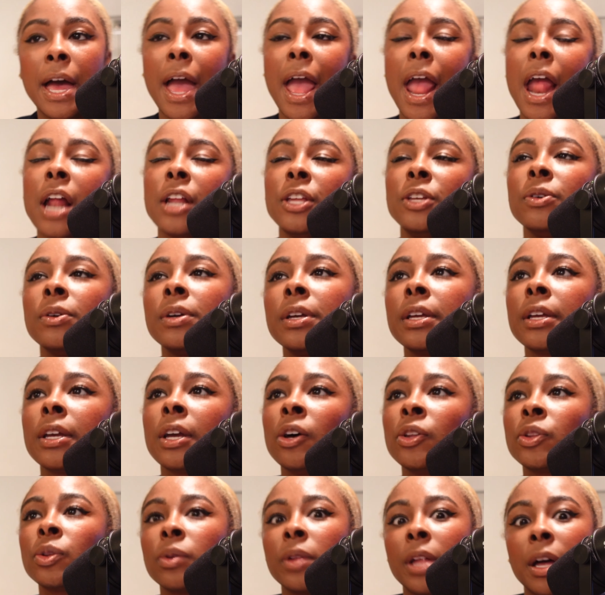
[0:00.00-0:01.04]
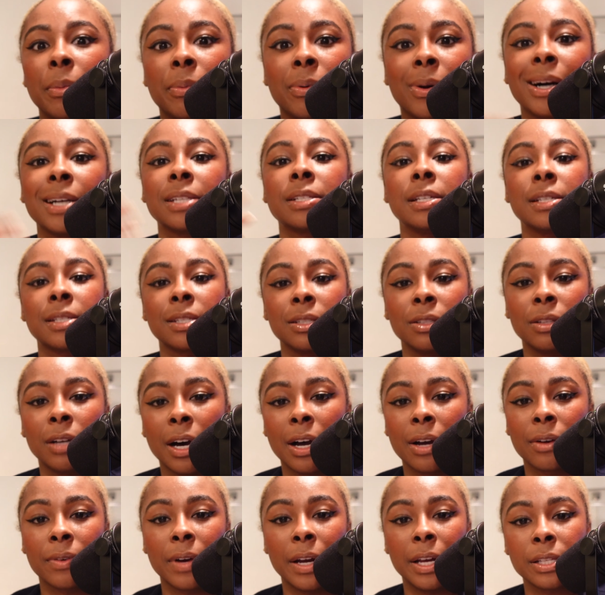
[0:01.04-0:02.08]
And you can go through that process a
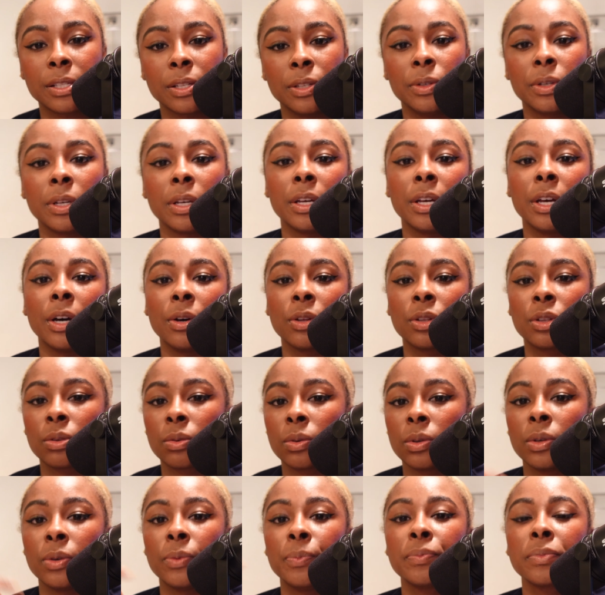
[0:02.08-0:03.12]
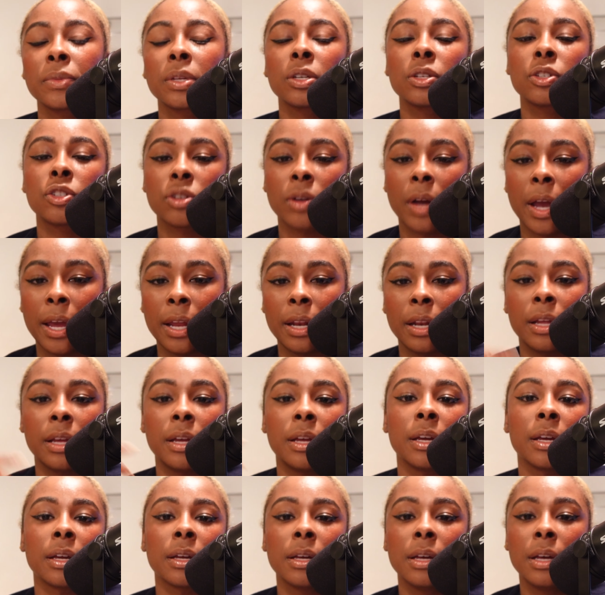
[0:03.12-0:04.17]
lot, right? So you can go through
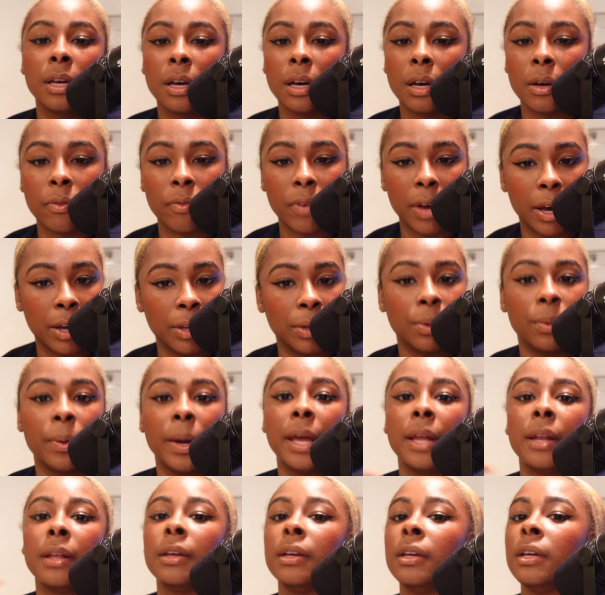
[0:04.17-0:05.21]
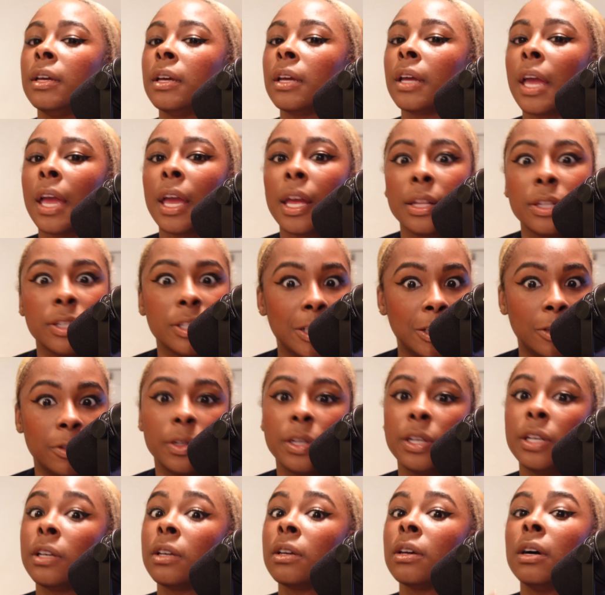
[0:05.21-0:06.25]
training, evaluating, and
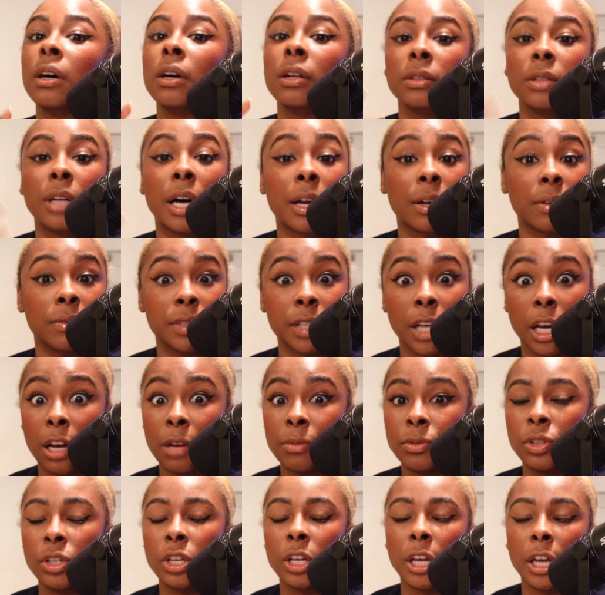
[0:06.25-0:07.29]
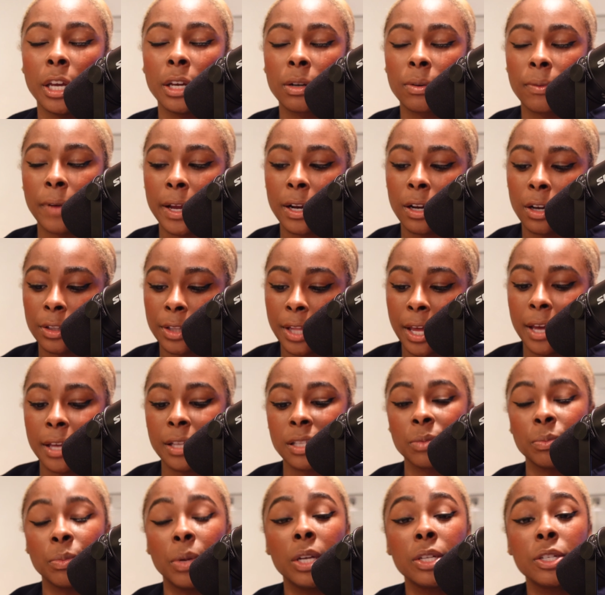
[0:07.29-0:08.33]
tuning a lot of times. You can iterate on that
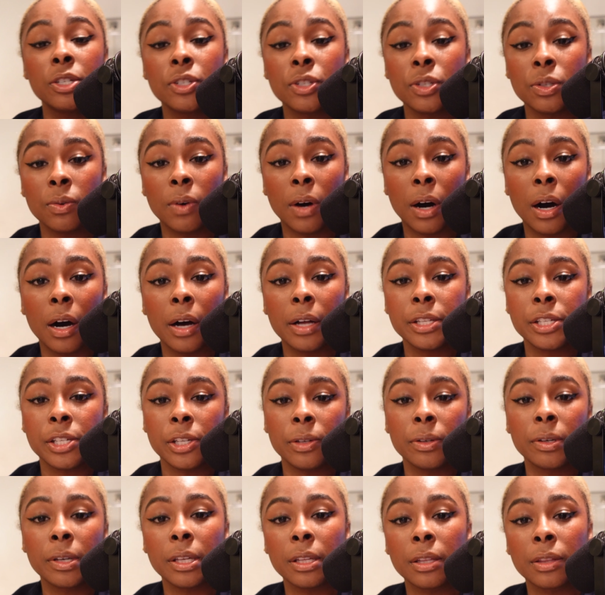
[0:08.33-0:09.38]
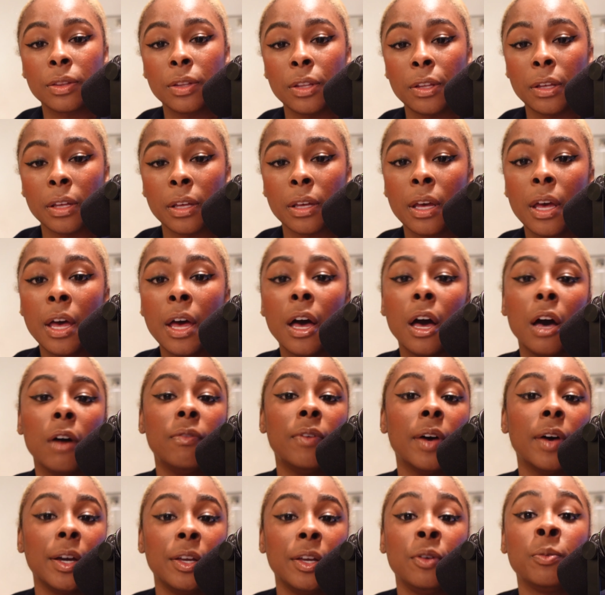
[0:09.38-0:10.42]
as much as you want until you get the
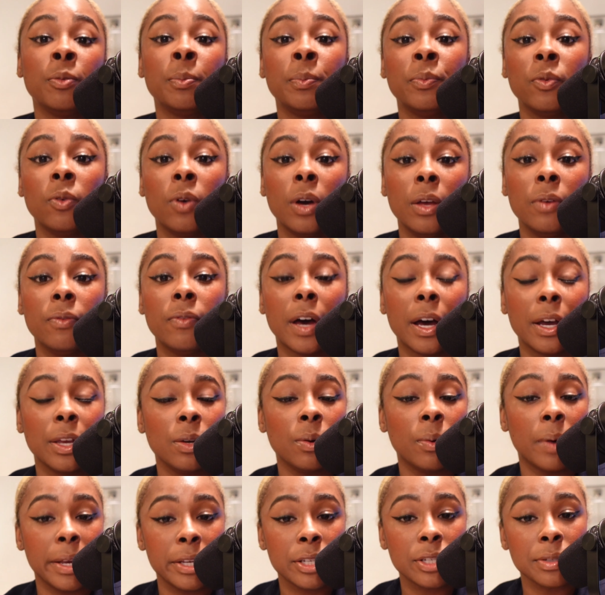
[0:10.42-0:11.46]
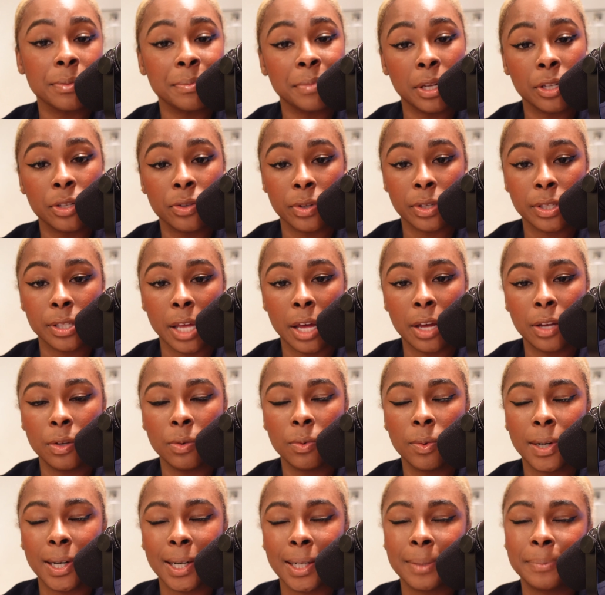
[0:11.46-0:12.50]
evaluation metrics that you
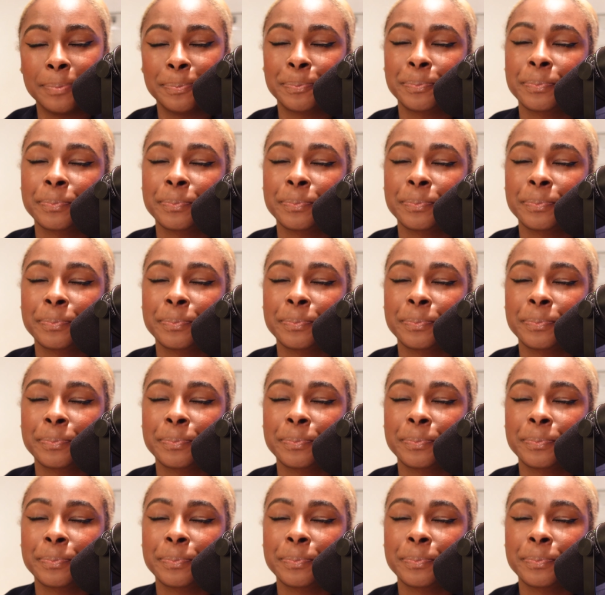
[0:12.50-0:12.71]
want.